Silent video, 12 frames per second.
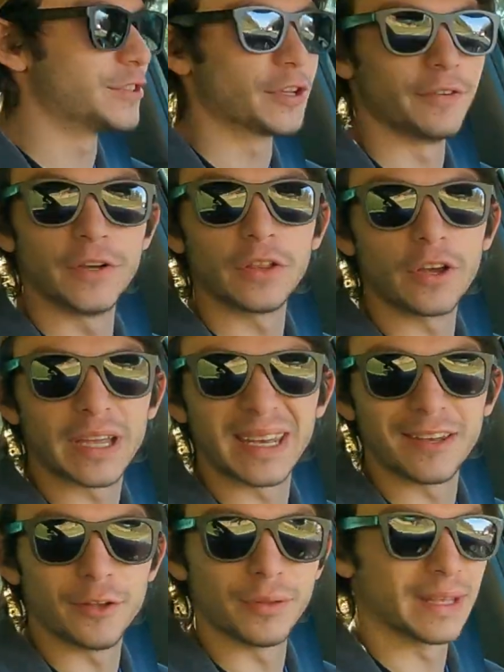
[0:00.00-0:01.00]
So if you're
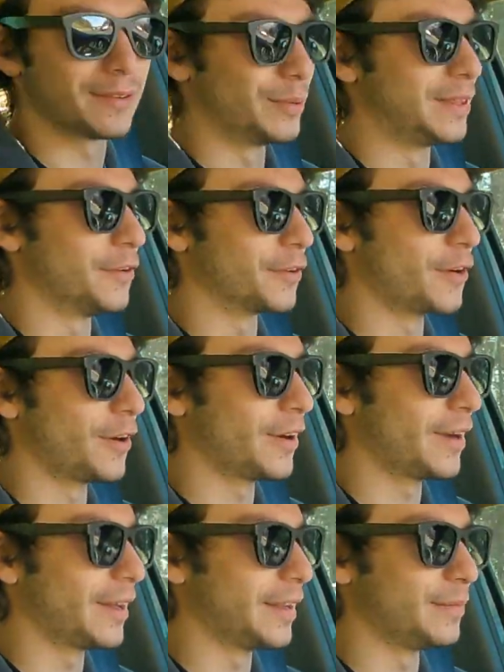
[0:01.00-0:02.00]
looking to do this with your
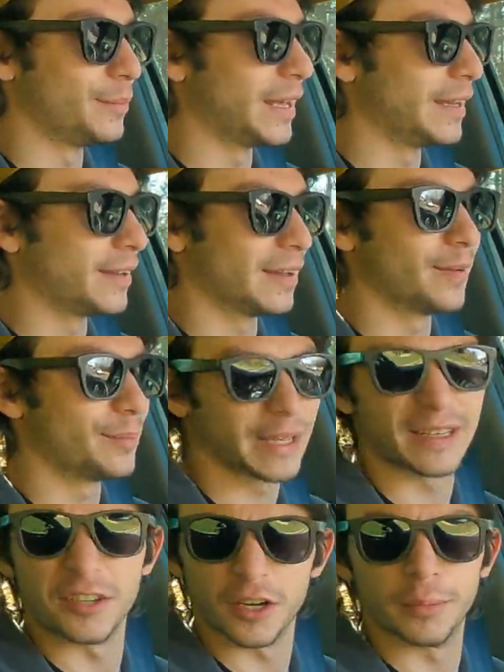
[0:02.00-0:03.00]
car and make a
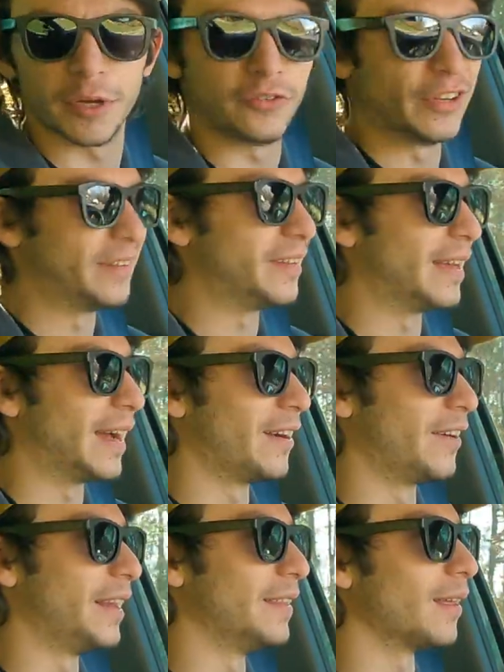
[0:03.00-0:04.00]
big turbo
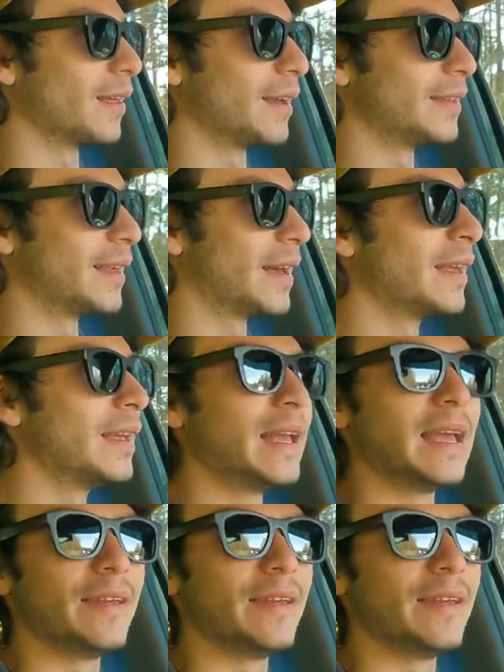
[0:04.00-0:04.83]
GTI or anything like that,